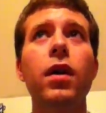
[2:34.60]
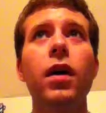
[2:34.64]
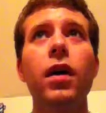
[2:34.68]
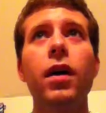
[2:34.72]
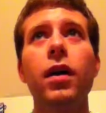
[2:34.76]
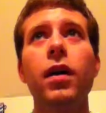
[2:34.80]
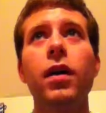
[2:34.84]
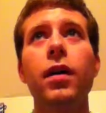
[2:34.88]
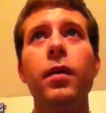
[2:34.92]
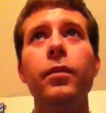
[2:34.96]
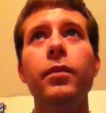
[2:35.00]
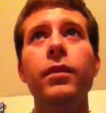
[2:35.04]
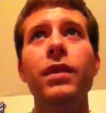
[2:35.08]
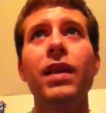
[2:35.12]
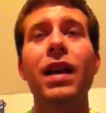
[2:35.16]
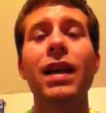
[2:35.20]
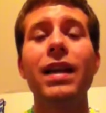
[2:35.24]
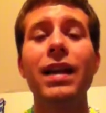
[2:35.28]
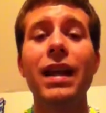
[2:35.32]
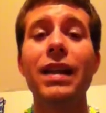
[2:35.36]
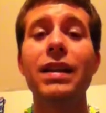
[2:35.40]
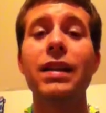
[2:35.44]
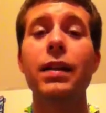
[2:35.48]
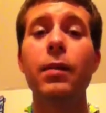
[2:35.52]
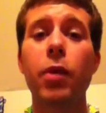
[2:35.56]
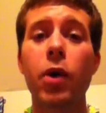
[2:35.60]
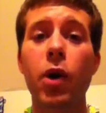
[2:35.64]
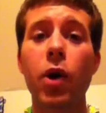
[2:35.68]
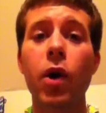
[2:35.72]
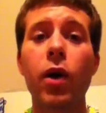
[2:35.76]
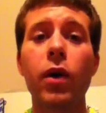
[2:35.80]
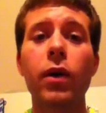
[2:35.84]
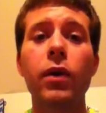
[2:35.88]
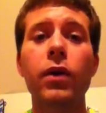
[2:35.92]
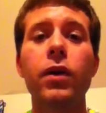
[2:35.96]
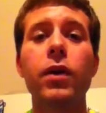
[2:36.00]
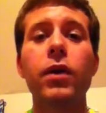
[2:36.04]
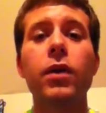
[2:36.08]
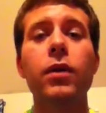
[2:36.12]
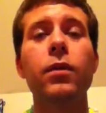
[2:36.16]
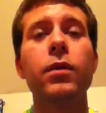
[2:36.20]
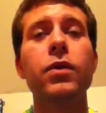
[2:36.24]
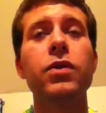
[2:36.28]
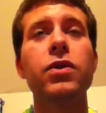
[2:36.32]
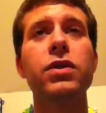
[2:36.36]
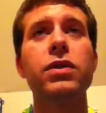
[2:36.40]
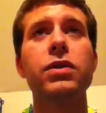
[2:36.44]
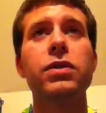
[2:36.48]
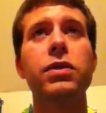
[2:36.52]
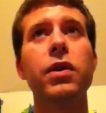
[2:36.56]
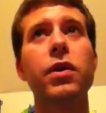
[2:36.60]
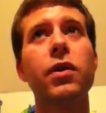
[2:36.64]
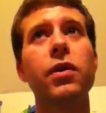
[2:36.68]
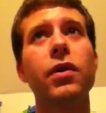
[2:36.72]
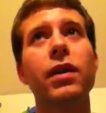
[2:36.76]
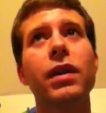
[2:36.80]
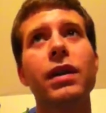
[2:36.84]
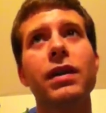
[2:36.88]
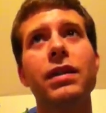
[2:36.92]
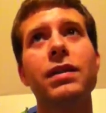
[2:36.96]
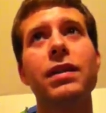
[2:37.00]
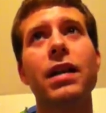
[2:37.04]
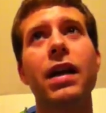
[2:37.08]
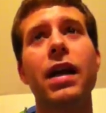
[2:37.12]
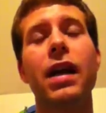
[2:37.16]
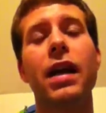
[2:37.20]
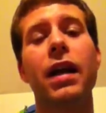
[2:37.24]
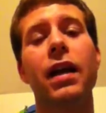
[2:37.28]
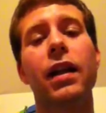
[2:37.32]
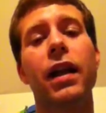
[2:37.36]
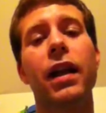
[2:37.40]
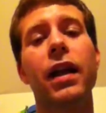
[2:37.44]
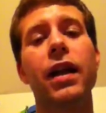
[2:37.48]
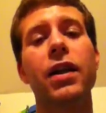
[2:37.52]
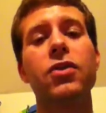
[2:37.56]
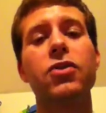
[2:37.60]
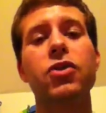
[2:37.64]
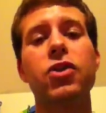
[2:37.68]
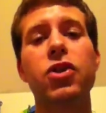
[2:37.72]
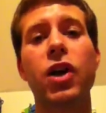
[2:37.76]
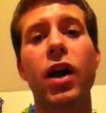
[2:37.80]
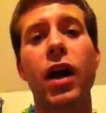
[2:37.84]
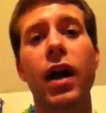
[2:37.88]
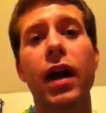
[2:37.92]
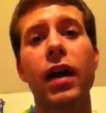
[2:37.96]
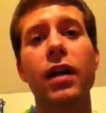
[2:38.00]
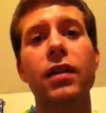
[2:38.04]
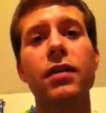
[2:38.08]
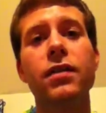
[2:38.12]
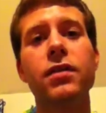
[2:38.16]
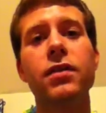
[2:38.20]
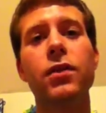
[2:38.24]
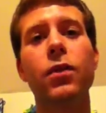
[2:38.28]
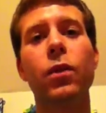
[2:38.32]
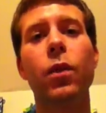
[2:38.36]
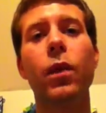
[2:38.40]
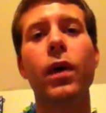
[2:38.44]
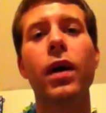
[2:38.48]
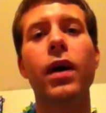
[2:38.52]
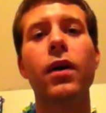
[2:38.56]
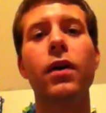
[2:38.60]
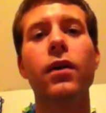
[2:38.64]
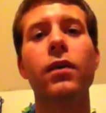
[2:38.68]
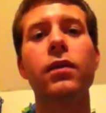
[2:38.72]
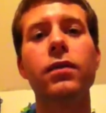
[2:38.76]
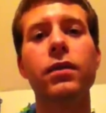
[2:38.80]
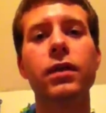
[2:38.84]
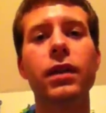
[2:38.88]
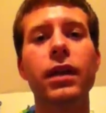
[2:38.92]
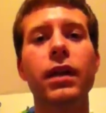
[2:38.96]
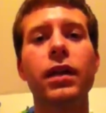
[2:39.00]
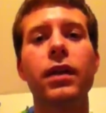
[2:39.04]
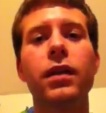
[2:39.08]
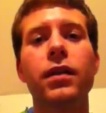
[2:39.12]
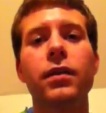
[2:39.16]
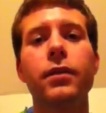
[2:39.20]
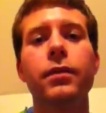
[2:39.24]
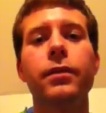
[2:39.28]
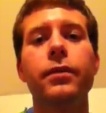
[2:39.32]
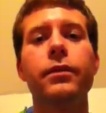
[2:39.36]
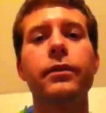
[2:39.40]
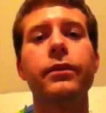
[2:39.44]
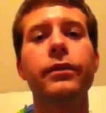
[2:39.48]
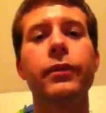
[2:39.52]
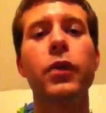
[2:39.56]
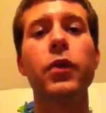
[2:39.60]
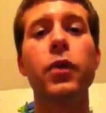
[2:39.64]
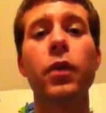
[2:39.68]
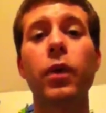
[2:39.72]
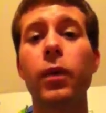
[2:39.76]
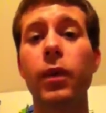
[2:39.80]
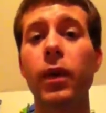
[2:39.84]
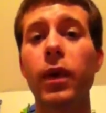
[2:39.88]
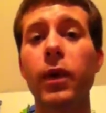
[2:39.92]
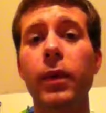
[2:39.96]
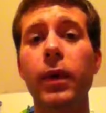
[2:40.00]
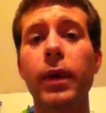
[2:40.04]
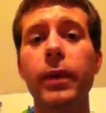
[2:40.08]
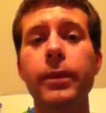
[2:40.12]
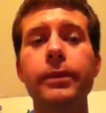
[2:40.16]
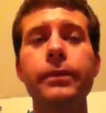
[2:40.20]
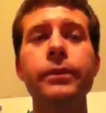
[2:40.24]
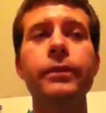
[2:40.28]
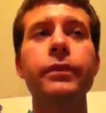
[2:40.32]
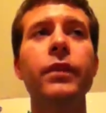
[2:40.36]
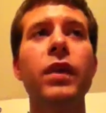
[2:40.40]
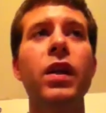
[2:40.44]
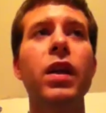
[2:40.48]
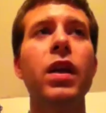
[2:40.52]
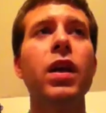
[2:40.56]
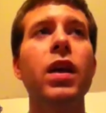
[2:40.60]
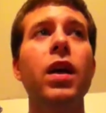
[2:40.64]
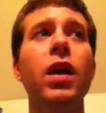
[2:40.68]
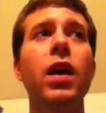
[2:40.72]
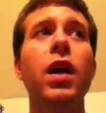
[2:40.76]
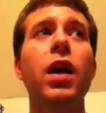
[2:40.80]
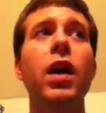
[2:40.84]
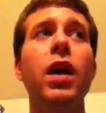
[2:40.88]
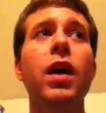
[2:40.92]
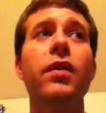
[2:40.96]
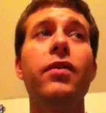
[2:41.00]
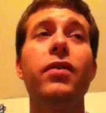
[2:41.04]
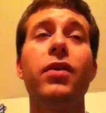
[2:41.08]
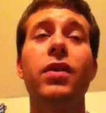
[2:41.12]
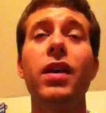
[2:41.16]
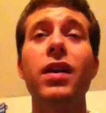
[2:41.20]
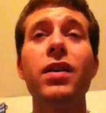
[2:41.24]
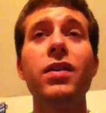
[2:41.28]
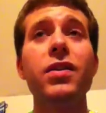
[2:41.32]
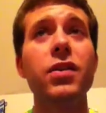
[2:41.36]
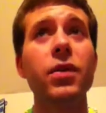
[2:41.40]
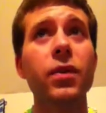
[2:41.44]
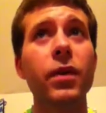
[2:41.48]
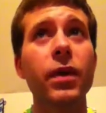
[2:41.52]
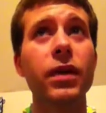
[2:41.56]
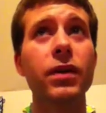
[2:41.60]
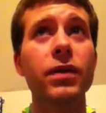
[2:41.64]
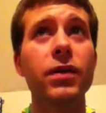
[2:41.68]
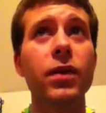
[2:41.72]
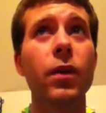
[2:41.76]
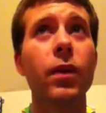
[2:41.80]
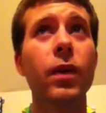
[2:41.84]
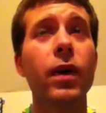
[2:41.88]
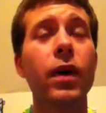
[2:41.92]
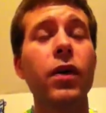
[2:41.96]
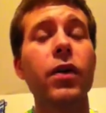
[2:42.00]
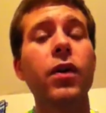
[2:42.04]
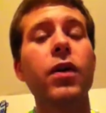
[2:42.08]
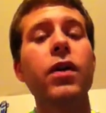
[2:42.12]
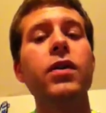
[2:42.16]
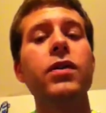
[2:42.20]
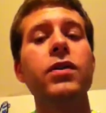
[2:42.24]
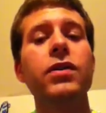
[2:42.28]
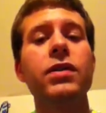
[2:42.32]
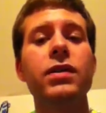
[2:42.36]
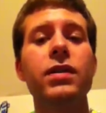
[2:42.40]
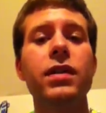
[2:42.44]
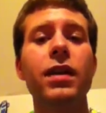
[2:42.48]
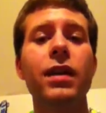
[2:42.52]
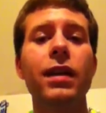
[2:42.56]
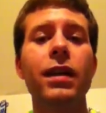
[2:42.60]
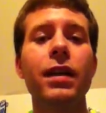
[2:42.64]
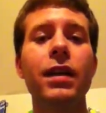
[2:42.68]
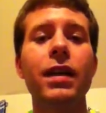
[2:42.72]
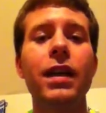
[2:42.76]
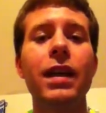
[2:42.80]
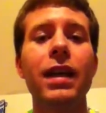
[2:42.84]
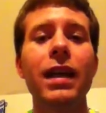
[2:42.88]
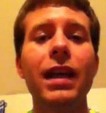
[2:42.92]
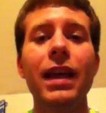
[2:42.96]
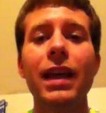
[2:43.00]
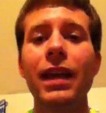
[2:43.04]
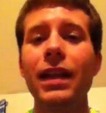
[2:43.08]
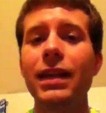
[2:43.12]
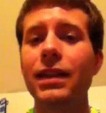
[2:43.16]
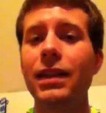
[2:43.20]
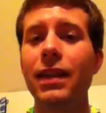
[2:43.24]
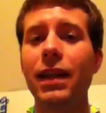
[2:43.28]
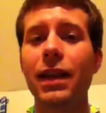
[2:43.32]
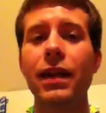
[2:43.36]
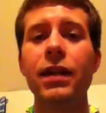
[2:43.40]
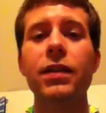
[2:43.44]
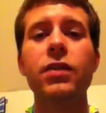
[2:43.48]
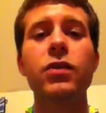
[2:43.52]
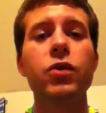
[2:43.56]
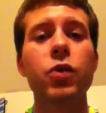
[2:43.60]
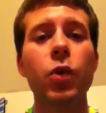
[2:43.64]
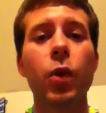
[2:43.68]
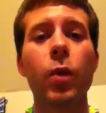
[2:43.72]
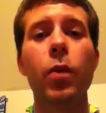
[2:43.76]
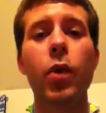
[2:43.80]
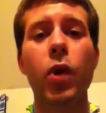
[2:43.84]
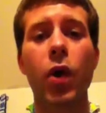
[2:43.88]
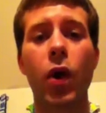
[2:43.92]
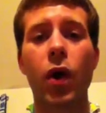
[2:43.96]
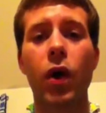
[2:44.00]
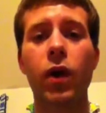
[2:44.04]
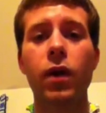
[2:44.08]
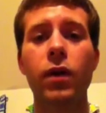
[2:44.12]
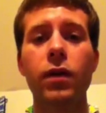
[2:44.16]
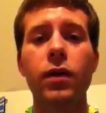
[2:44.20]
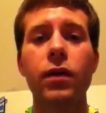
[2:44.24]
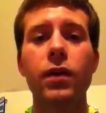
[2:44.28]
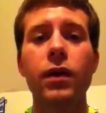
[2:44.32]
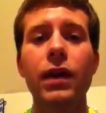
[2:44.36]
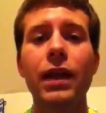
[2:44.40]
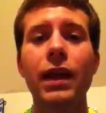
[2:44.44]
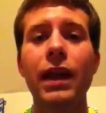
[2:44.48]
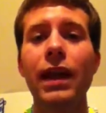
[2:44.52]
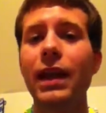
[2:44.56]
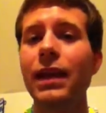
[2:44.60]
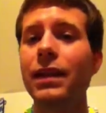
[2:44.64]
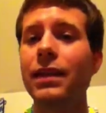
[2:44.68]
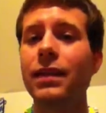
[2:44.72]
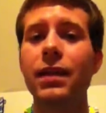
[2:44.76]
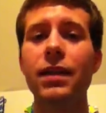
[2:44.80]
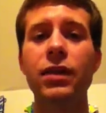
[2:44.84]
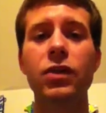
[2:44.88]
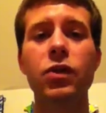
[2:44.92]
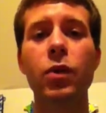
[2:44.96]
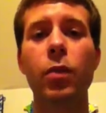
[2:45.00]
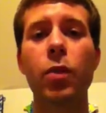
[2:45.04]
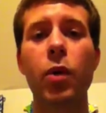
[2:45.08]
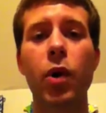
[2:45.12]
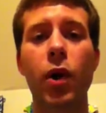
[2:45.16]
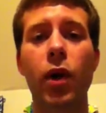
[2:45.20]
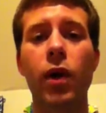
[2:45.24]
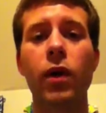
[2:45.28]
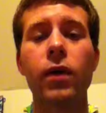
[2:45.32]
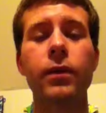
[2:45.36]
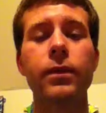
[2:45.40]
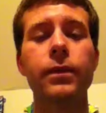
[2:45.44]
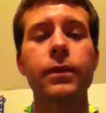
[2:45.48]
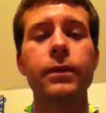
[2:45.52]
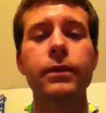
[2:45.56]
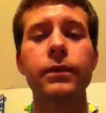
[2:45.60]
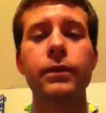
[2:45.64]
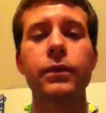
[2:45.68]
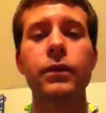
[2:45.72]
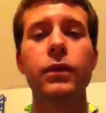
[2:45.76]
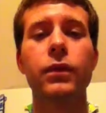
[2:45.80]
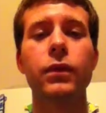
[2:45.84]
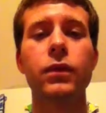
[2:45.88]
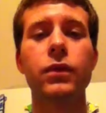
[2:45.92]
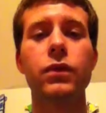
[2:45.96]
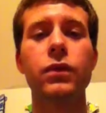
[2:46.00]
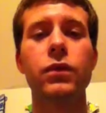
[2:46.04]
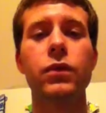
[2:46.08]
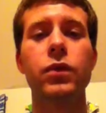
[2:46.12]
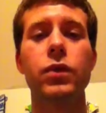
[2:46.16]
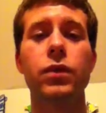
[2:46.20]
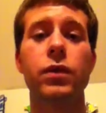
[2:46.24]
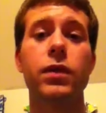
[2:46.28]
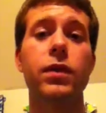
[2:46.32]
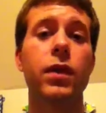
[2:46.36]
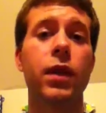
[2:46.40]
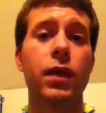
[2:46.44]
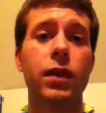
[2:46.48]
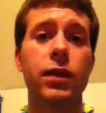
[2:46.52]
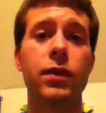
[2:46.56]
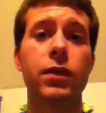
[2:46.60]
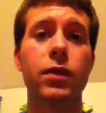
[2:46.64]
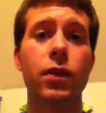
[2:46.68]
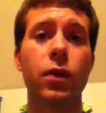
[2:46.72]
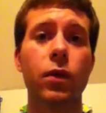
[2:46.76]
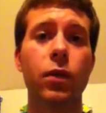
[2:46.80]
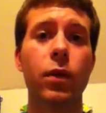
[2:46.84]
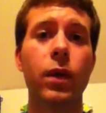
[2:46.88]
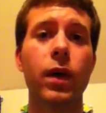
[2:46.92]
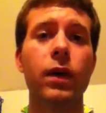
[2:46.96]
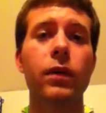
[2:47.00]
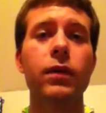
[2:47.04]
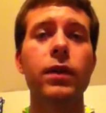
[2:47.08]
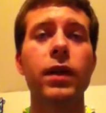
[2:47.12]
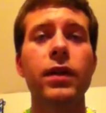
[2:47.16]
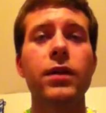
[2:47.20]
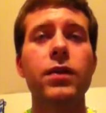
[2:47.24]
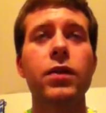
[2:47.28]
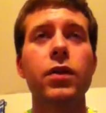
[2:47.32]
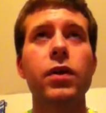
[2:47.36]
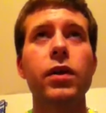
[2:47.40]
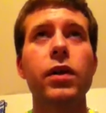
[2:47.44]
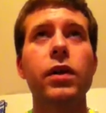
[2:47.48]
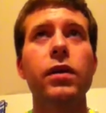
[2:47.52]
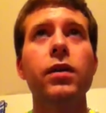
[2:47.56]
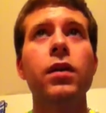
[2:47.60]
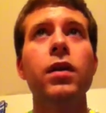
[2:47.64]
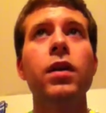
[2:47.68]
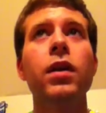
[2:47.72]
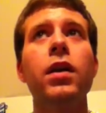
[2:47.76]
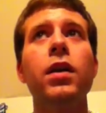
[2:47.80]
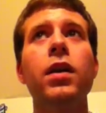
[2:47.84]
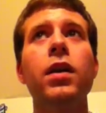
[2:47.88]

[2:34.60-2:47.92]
jättebra, which is literally saying like giant well, like you're doing really well. If you're not doing so well, you could just say inte så bra, inte så bra, just not so well, not so good.